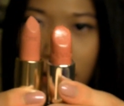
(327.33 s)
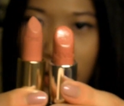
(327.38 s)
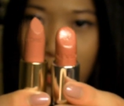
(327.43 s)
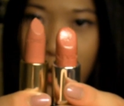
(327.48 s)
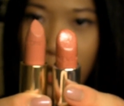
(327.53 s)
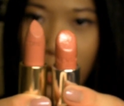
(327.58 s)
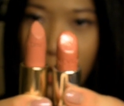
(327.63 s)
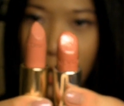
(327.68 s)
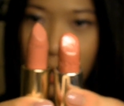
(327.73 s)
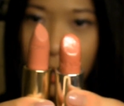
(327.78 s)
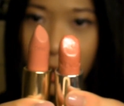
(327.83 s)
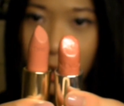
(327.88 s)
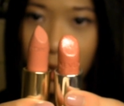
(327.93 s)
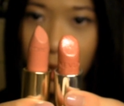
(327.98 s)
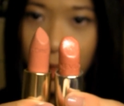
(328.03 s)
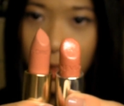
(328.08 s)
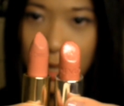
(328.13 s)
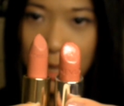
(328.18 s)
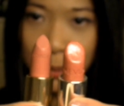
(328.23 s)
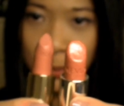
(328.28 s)
Again,
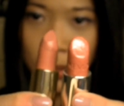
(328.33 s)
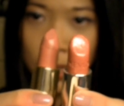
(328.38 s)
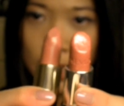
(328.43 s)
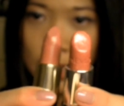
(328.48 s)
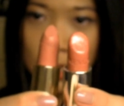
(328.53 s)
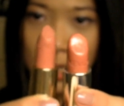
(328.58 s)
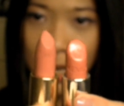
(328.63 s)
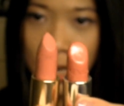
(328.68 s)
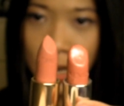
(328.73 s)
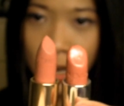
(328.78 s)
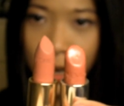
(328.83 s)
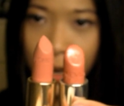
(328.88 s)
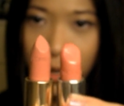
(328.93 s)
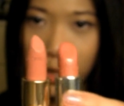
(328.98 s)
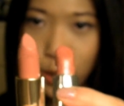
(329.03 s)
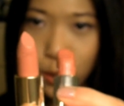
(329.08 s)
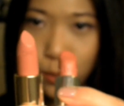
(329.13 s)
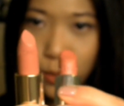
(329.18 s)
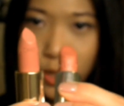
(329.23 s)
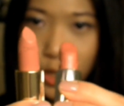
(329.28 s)
this one is lighter,
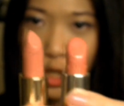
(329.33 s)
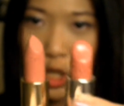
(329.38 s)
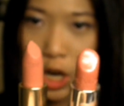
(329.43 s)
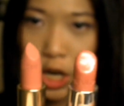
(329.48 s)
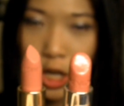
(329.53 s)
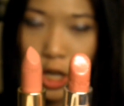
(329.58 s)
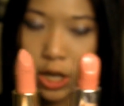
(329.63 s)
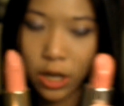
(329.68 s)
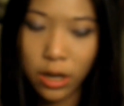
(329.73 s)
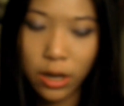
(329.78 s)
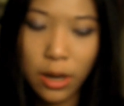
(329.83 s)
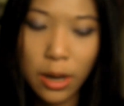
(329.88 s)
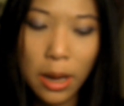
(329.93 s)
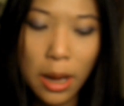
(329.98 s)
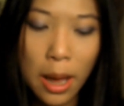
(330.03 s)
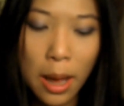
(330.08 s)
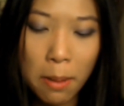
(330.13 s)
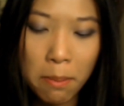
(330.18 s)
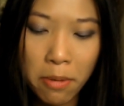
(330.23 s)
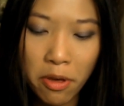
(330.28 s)
this one is darker.
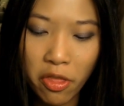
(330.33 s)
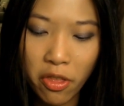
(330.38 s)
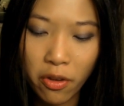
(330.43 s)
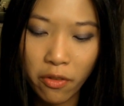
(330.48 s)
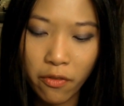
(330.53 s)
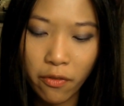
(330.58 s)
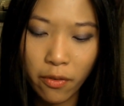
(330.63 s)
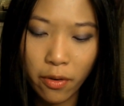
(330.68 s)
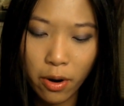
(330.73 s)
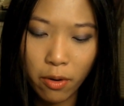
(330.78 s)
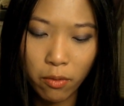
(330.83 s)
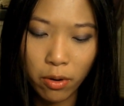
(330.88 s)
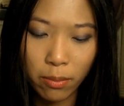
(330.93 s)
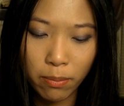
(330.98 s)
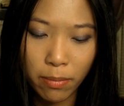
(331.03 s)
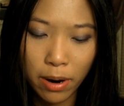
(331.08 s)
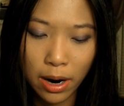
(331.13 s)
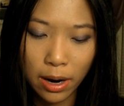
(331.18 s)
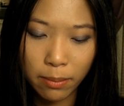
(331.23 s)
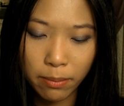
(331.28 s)
But they
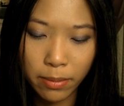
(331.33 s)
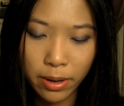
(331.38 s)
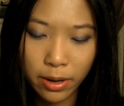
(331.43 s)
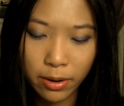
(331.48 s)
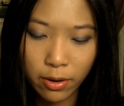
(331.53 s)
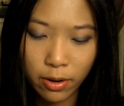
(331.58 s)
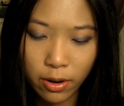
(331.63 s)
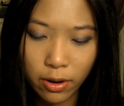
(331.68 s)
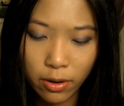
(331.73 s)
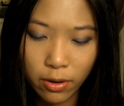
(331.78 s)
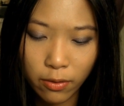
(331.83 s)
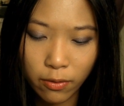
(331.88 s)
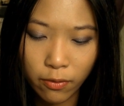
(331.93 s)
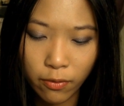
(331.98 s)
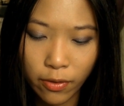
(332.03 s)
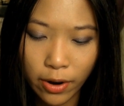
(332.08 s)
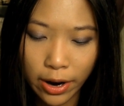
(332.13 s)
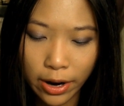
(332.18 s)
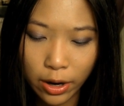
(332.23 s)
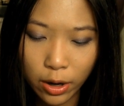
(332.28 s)
remind me
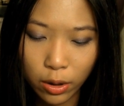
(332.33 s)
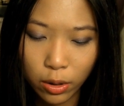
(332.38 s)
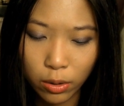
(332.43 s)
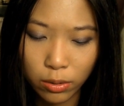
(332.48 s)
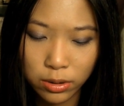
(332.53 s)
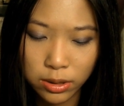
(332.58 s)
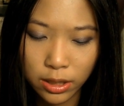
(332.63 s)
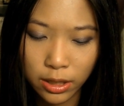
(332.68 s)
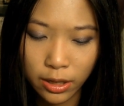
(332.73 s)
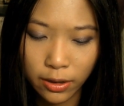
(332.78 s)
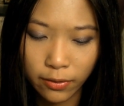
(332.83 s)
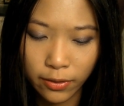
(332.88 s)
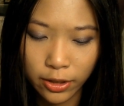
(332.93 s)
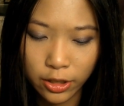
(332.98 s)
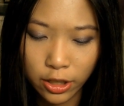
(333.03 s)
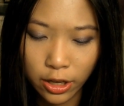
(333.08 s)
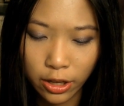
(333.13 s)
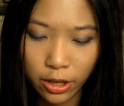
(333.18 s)
very closely of each